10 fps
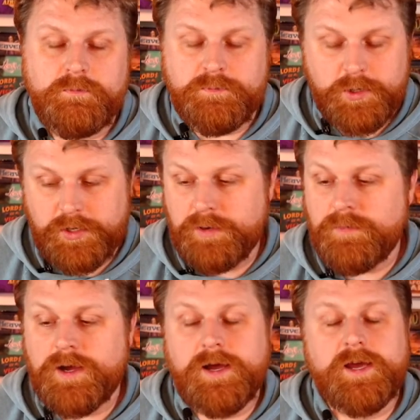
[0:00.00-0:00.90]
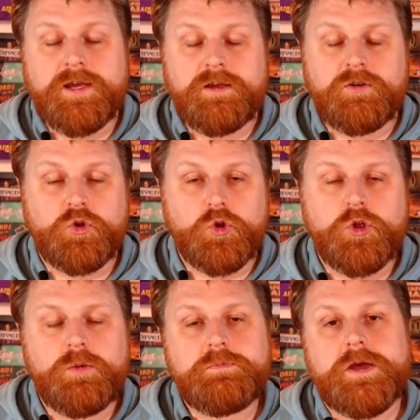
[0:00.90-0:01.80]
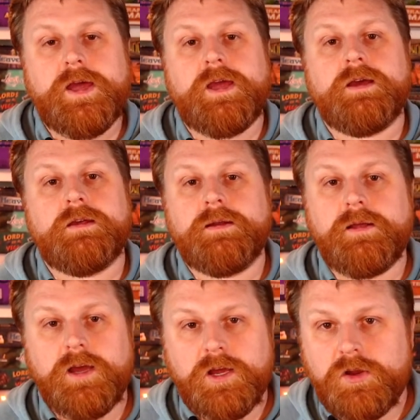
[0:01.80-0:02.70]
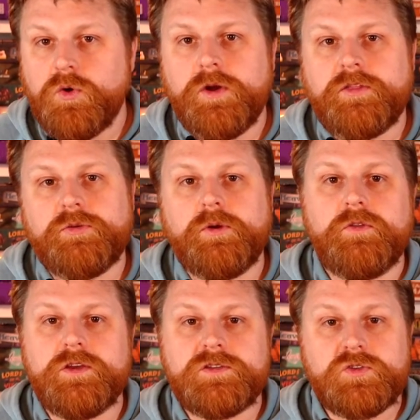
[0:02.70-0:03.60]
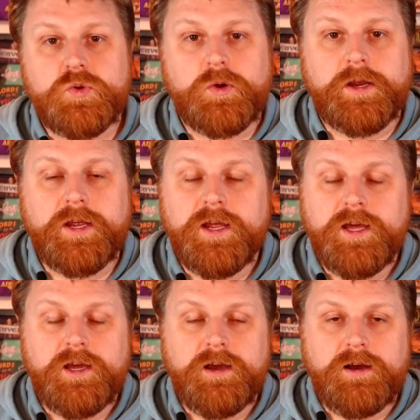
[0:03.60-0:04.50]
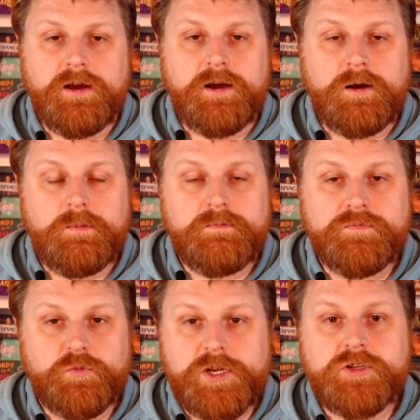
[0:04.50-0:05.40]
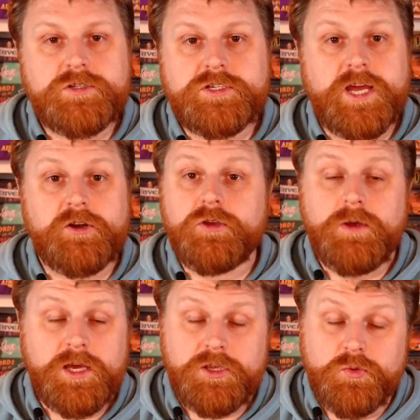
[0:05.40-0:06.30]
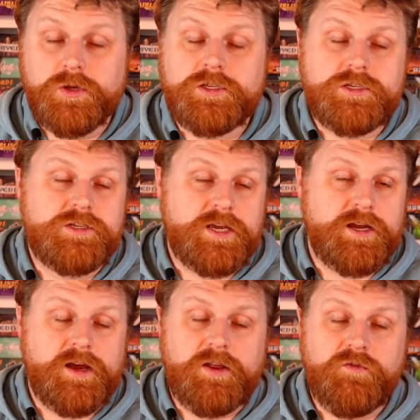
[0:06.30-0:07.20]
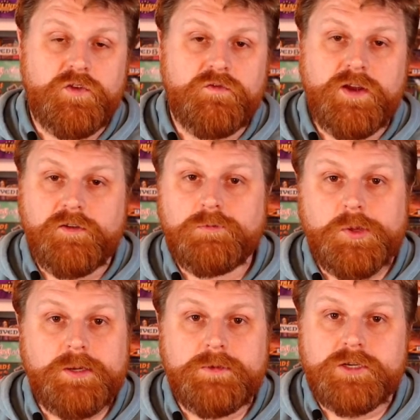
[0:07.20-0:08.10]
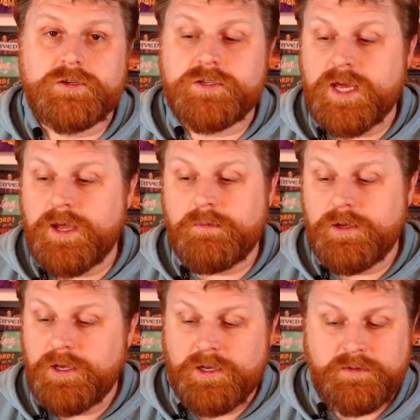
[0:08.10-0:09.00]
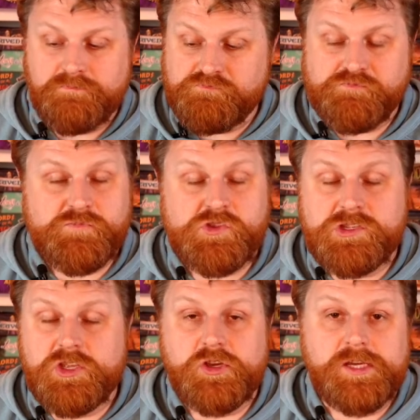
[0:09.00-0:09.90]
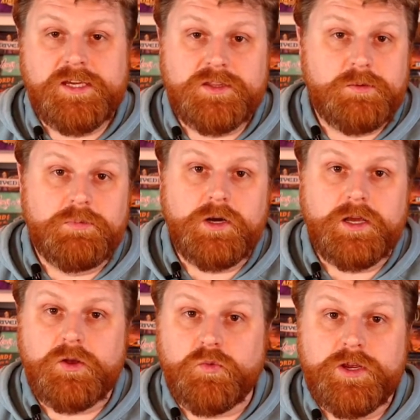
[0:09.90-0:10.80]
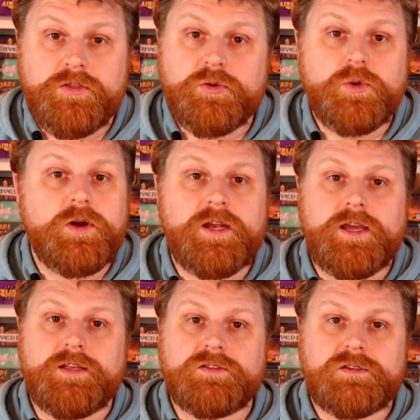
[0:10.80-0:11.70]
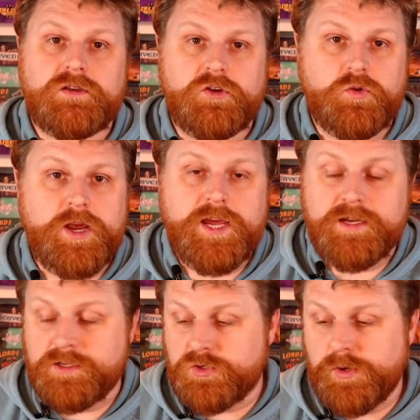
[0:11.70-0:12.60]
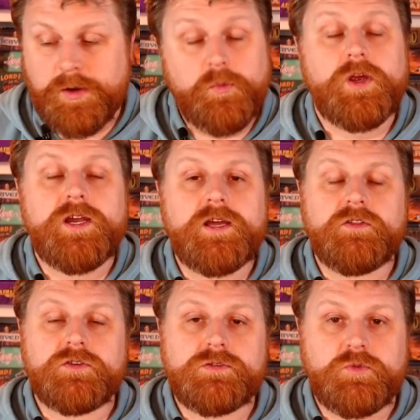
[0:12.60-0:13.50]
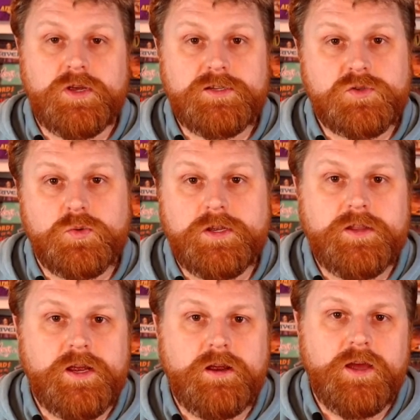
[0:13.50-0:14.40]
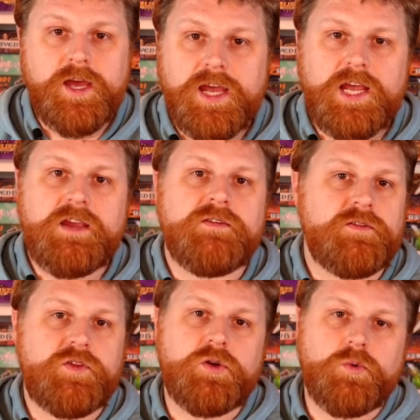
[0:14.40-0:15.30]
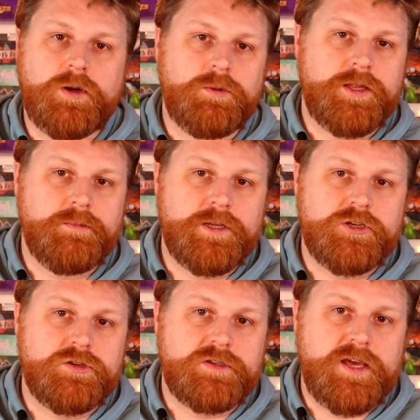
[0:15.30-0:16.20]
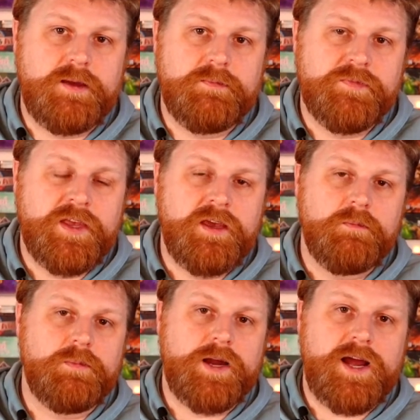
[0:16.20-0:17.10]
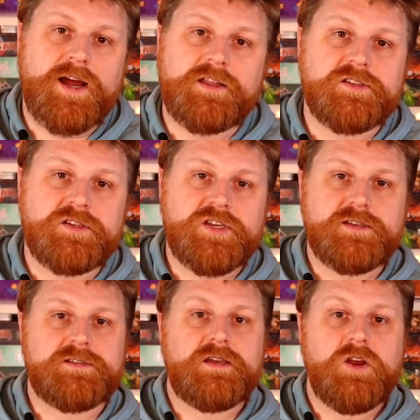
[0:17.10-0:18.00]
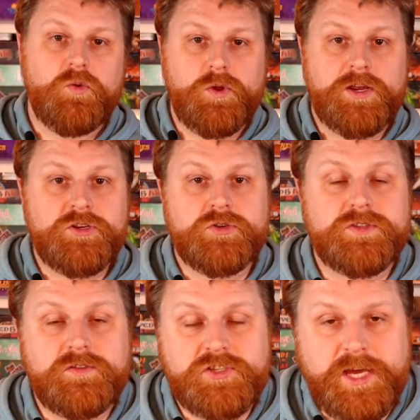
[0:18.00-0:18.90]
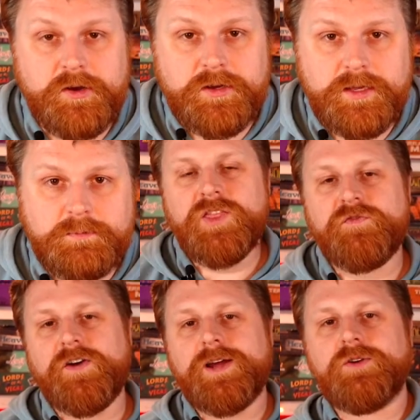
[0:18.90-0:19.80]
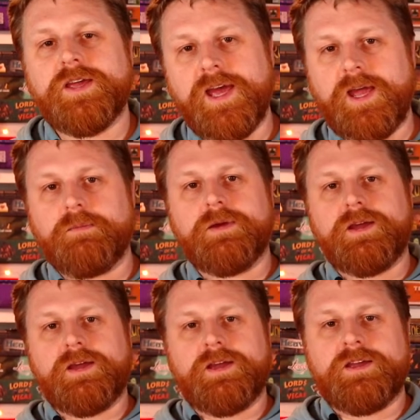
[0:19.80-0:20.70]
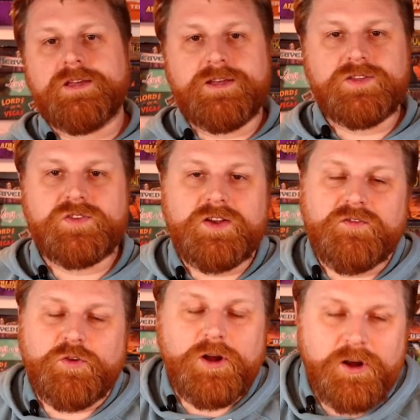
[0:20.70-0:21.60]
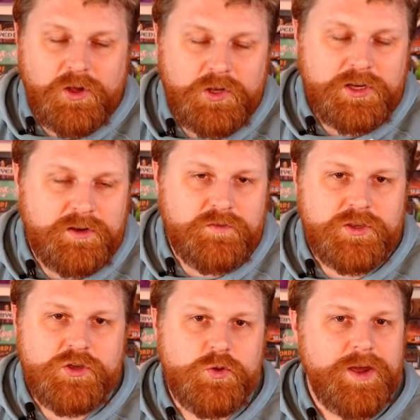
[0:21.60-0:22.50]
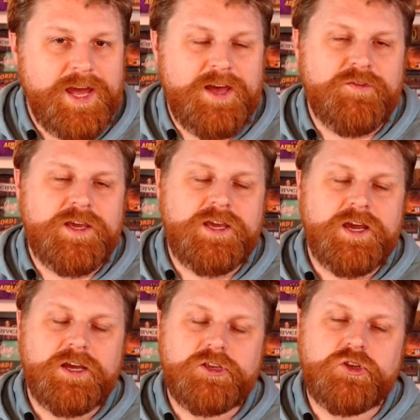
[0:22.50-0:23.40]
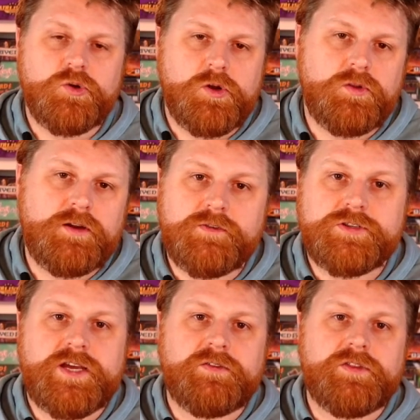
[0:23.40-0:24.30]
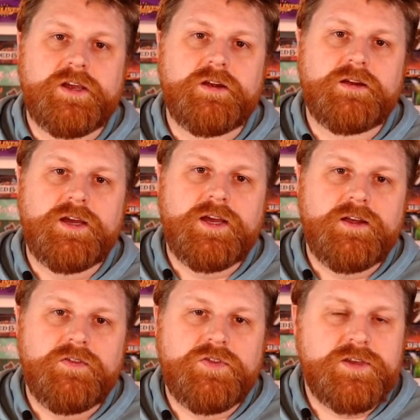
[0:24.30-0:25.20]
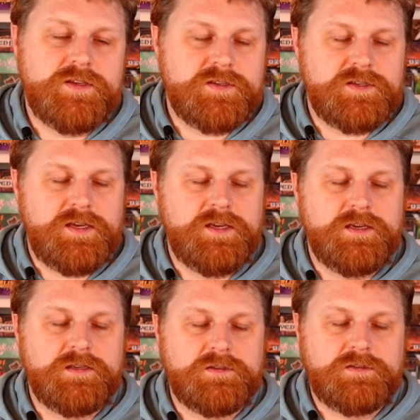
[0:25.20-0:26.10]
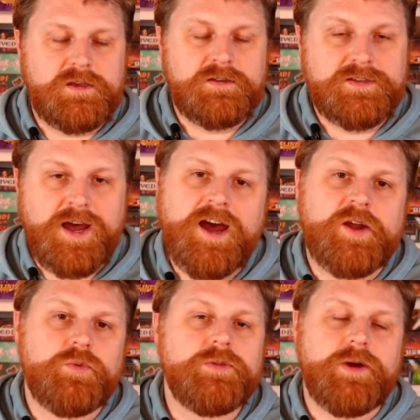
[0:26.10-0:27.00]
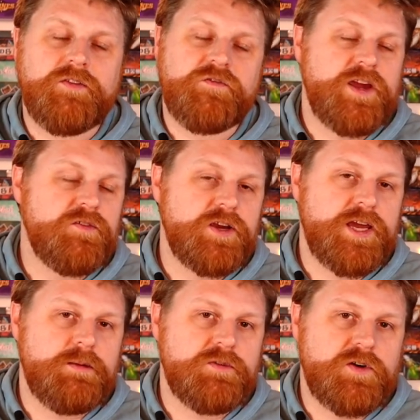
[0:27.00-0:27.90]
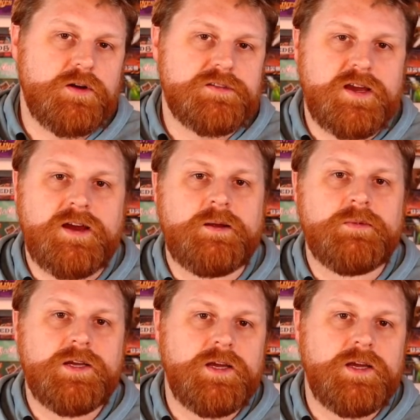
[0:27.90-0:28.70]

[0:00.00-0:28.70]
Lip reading: building my group and going through this story. Rangers of Shadow Deep, you really should check it out. If you've never played a miniatures game, you can get the book, read through it. It's great. It's great reading. There's some great story there, even if you don't want to play the miniatures game. But I highly suggest it. Rangers of Shadow Deep. And the final game is for all of you heavy Euro lovers out there. This is tied with my favorite game of all time.